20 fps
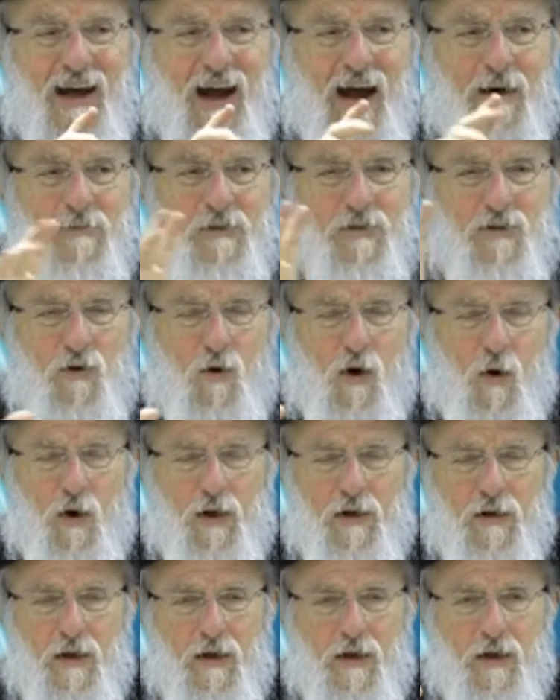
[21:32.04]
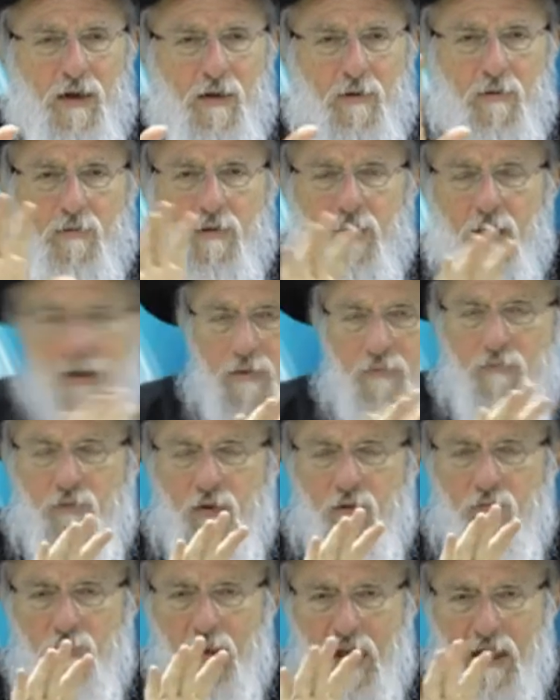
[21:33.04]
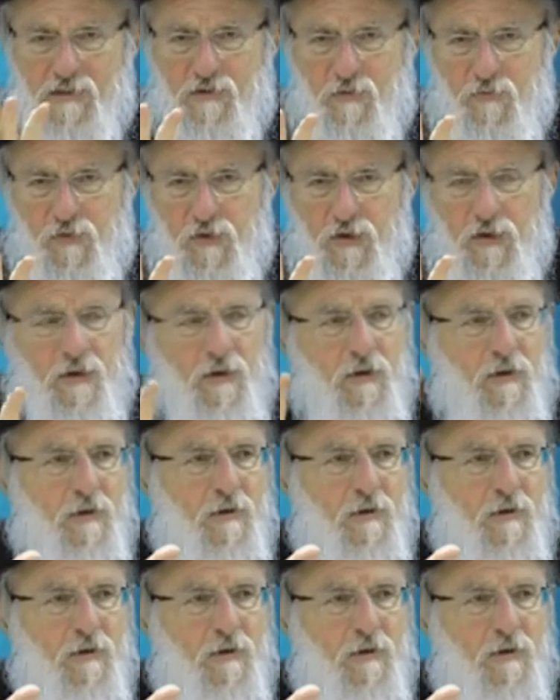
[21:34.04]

common coin. In, in, philosophy,